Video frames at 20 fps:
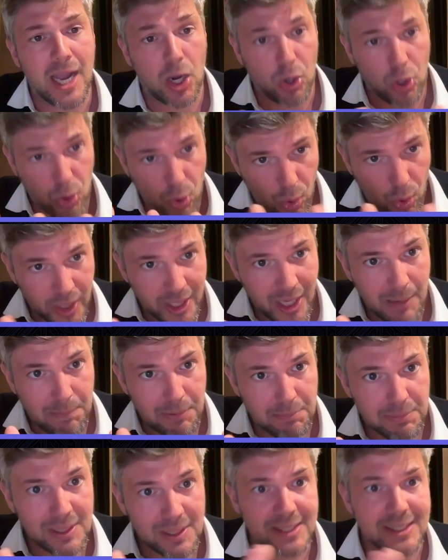core
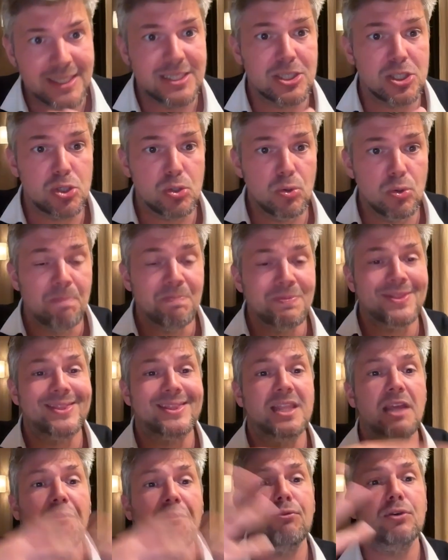capabilities to
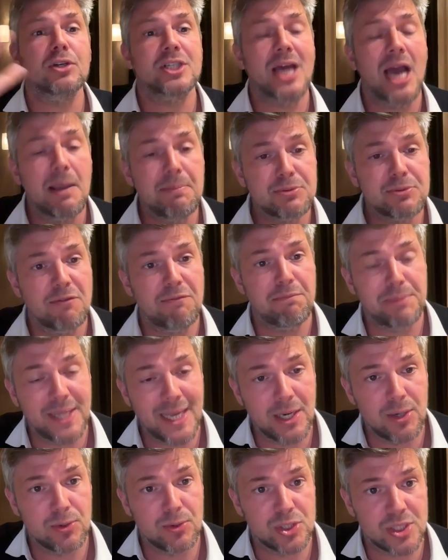different types of
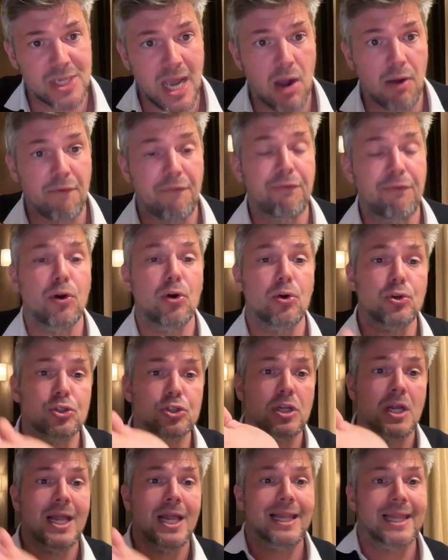players now.
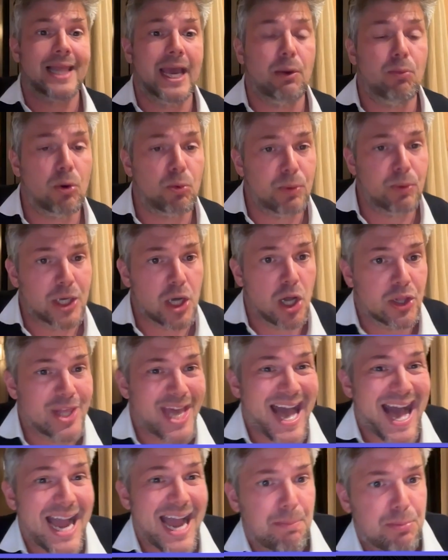First, like what we call the
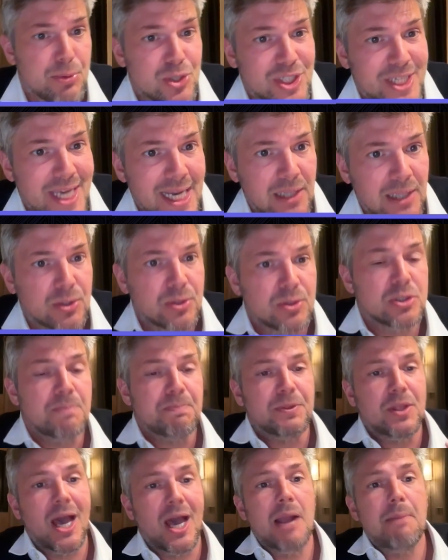hyperscalers.
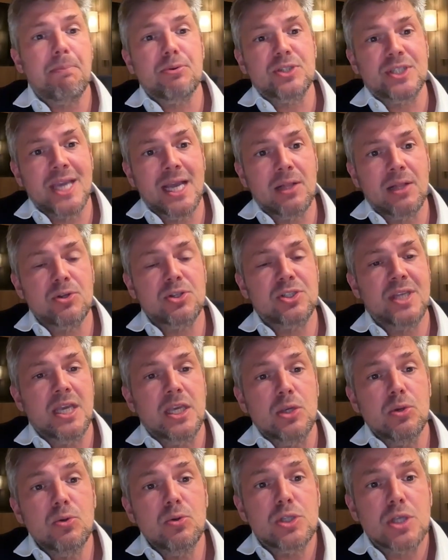The hyperscalers, they
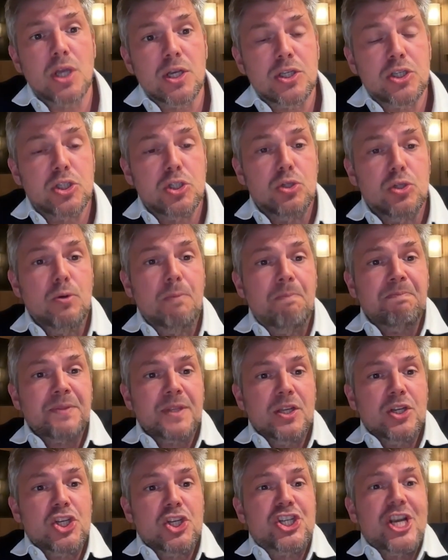use us to
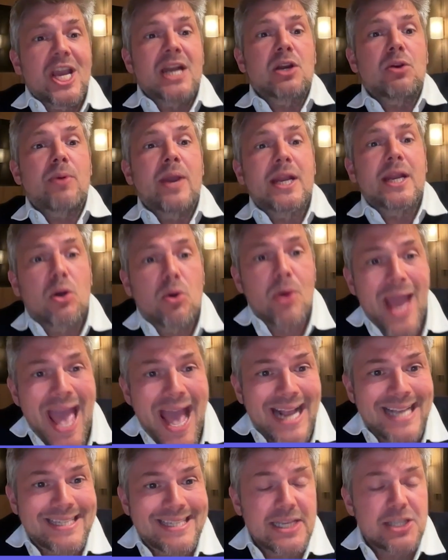generate or
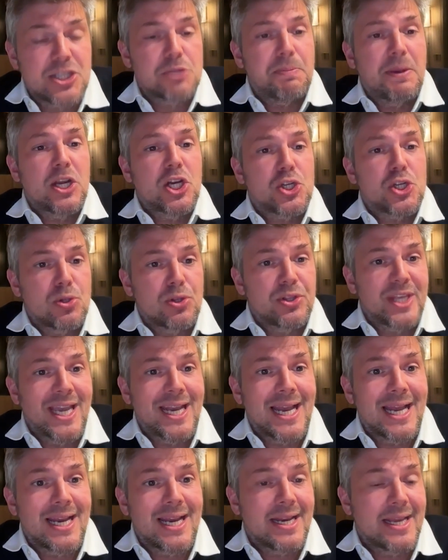access spatial
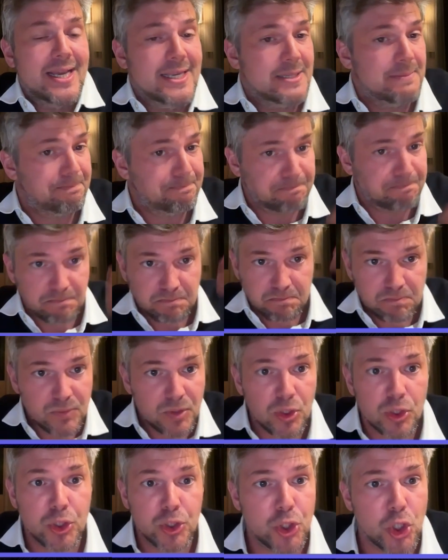data that is
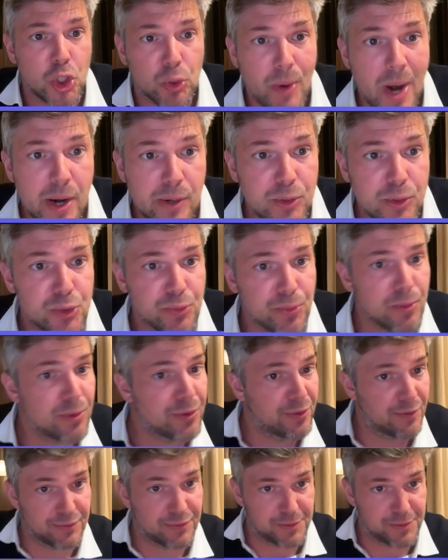the ground truth of